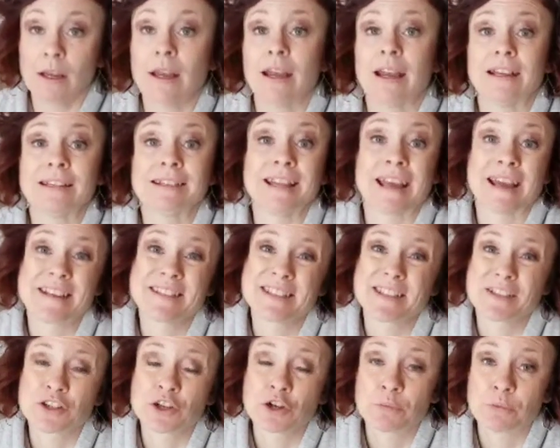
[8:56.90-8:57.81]
And last
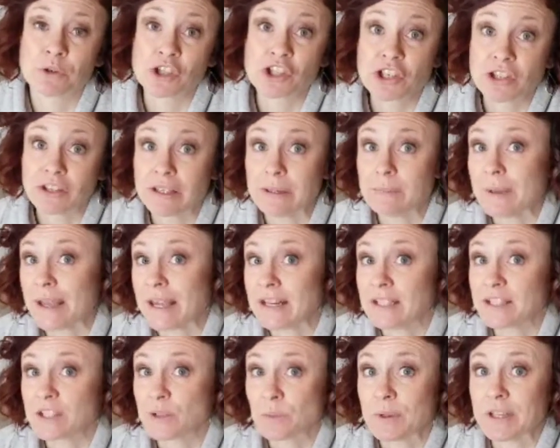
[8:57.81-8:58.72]
is commercially
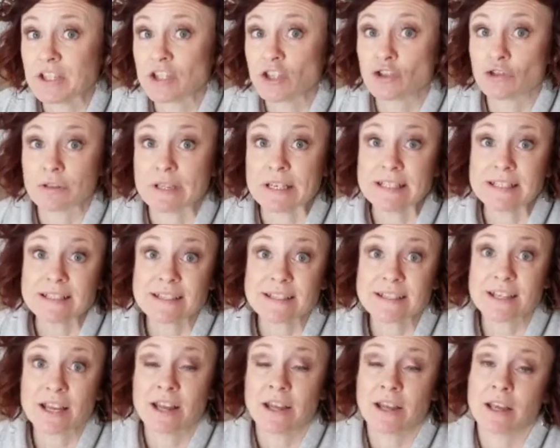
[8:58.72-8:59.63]
made sweets,
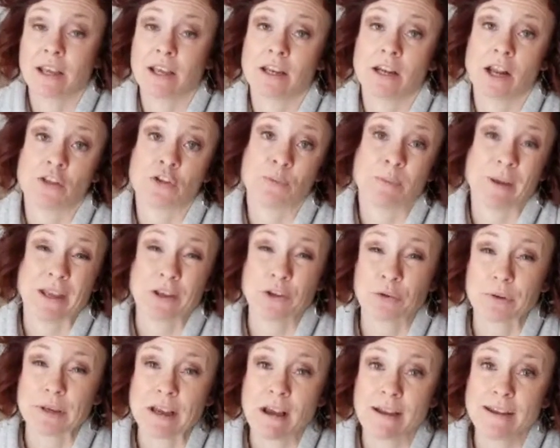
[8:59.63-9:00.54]
treats, and other
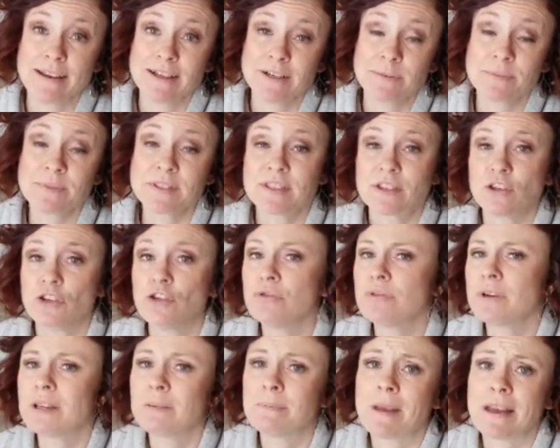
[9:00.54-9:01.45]
bakery items. You
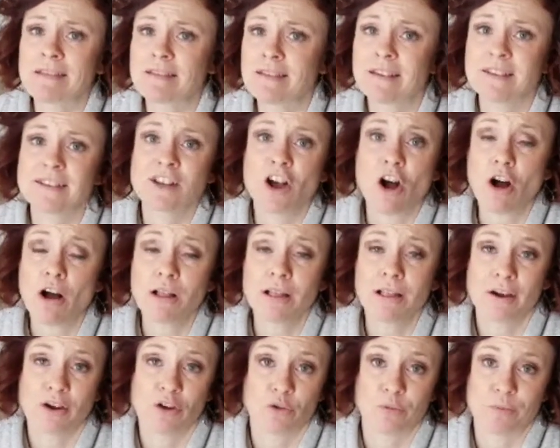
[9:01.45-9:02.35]
can make these all
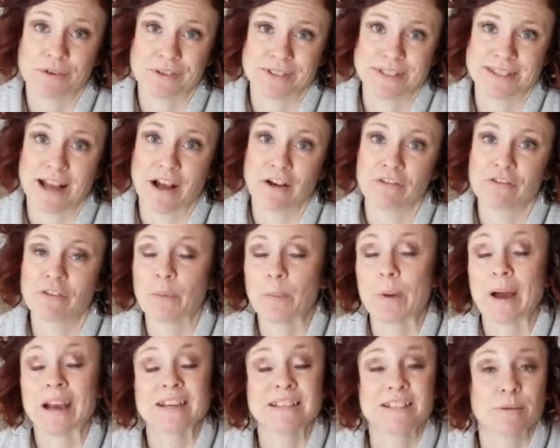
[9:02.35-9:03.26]
at home yourself.
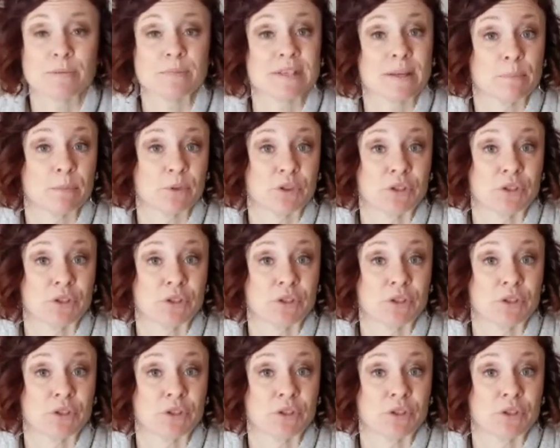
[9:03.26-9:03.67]
Buy some simple